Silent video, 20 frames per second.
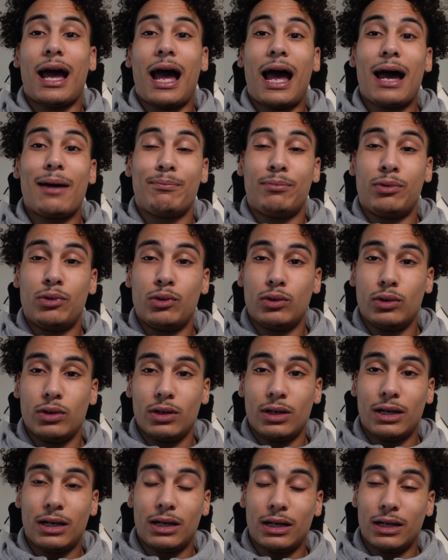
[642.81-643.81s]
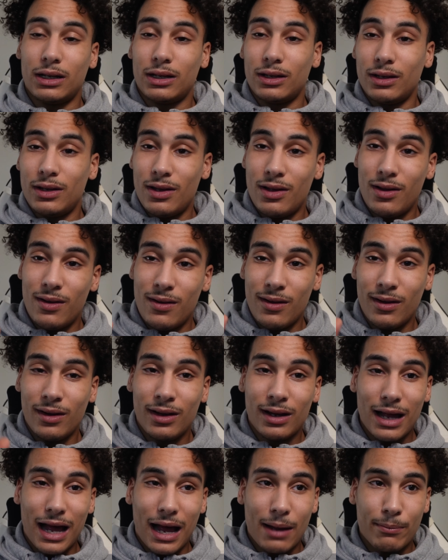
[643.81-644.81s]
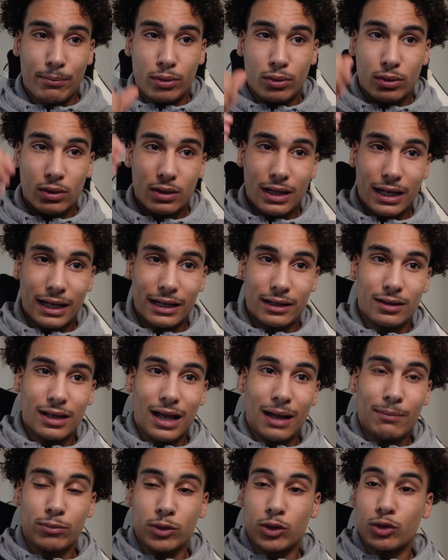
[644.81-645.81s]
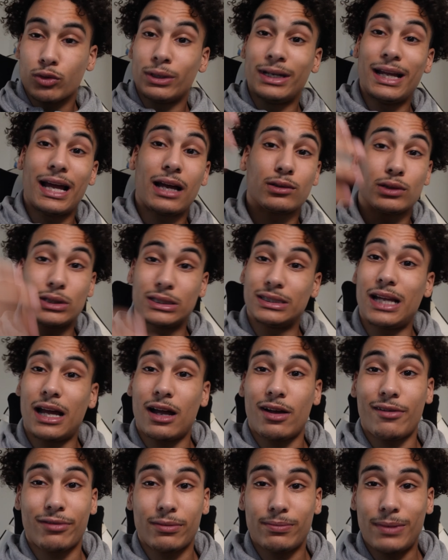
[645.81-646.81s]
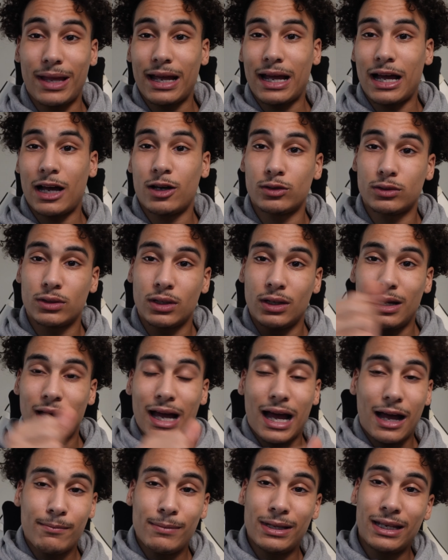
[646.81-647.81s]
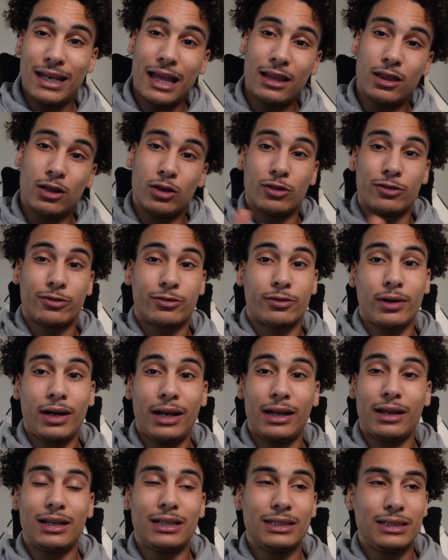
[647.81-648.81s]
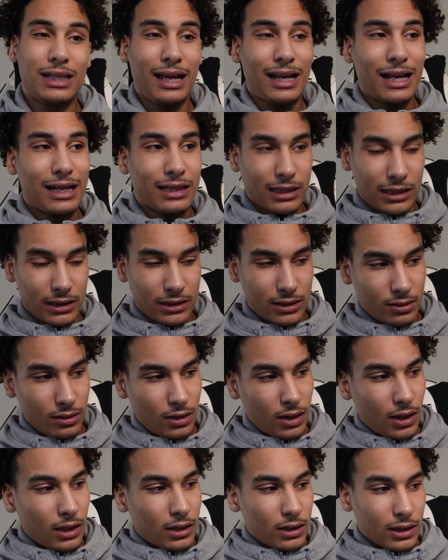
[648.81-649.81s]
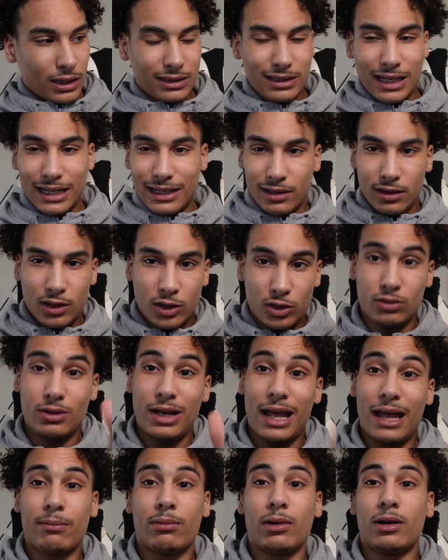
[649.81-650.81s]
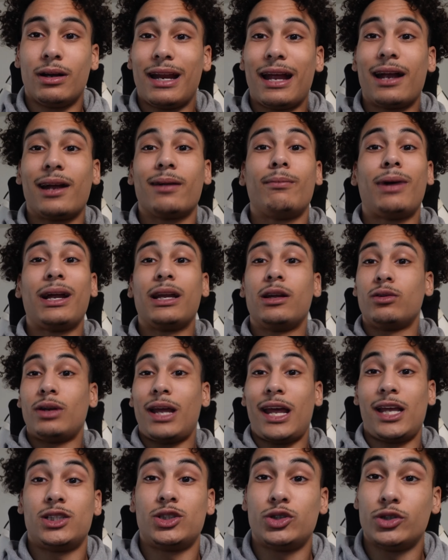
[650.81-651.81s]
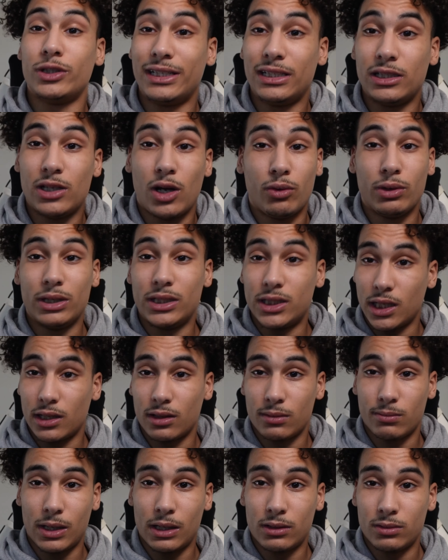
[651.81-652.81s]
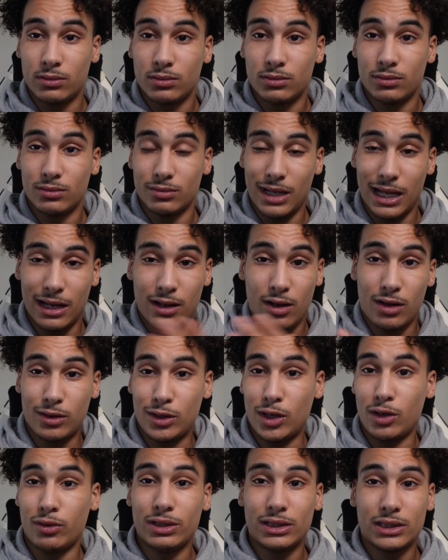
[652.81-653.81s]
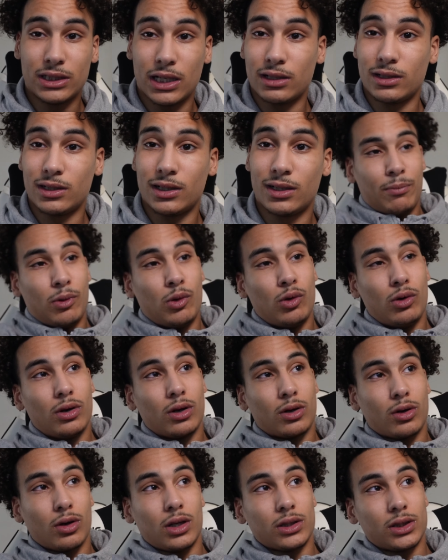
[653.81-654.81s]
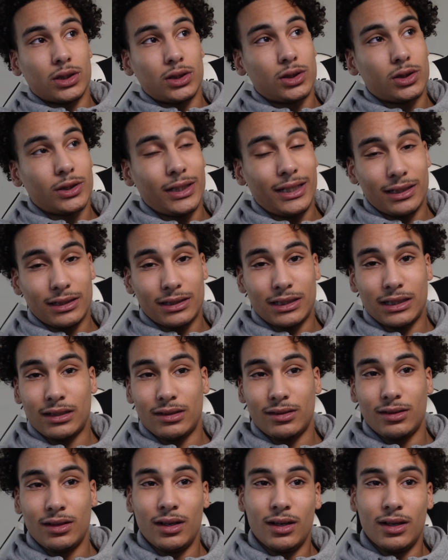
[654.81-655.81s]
I pulled uh I pulled like I'm three houses down from their house. I'm in their little friend. They, they got this. It's like a little neighborhood. Everybody on that street know each other, bro. They all know each other. I pulled across the street into